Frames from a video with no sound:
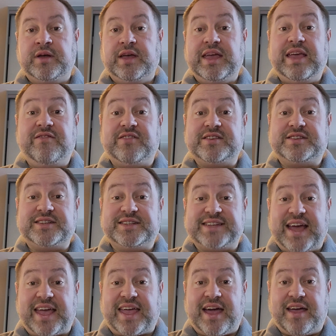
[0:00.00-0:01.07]
even to
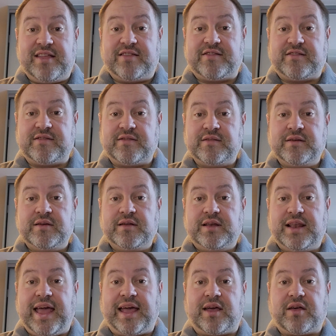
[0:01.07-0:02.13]
decades
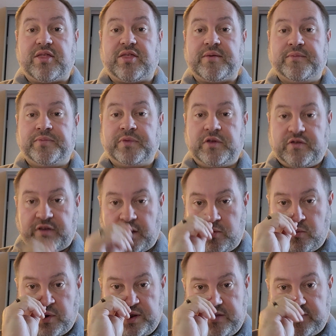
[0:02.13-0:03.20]
length. So
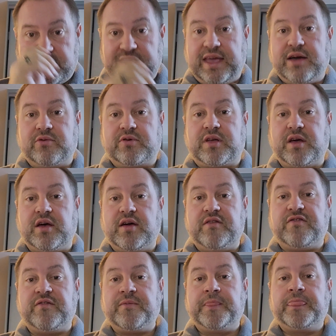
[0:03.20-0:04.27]
what is the yield
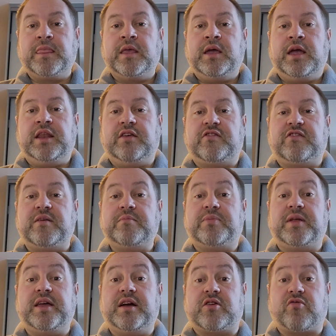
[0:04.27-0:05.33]
curve? It is
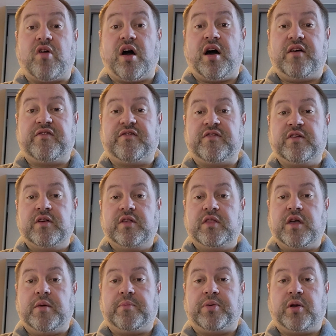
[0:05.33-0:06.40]
simply a graph
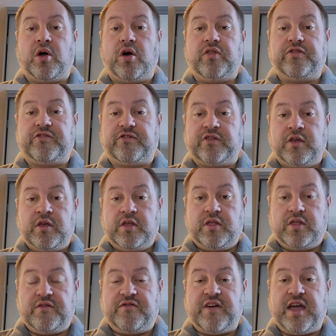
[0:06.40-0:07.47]
that plots
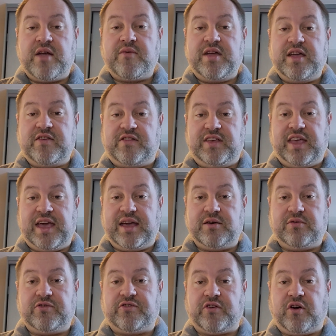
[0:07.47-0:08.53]
the various
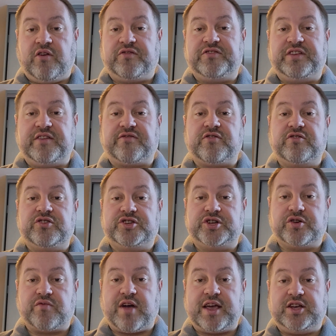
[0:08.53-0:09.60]
yields of different
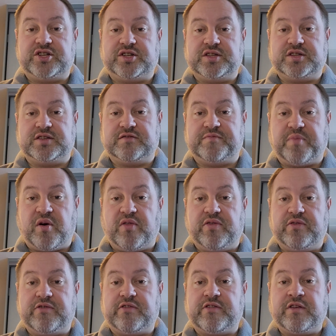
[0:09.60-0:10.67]
durations of
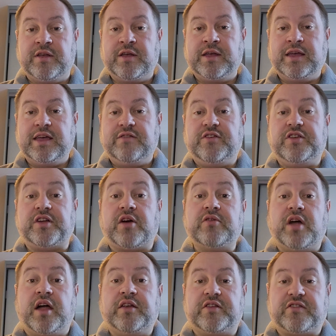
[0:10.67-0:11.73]
bonds. If you
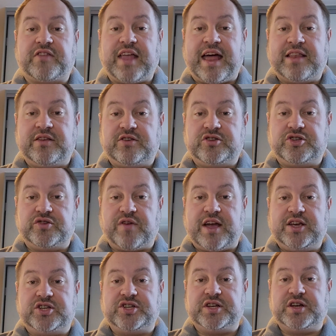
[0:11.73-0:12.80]
don't understand
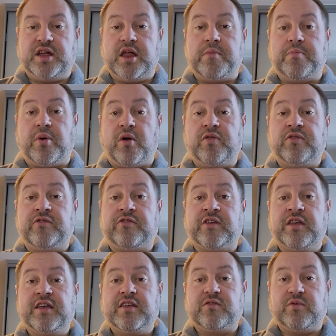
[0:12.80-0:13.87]
duration and bonds,
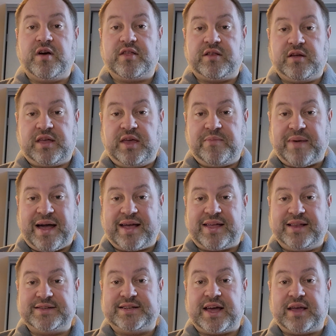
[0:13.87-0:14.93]
it's worth looking back
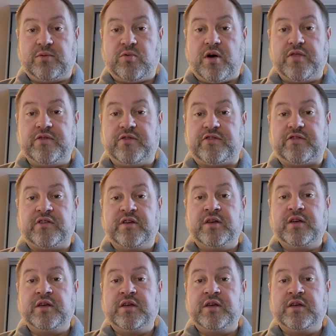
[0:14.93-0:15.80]
at day 1's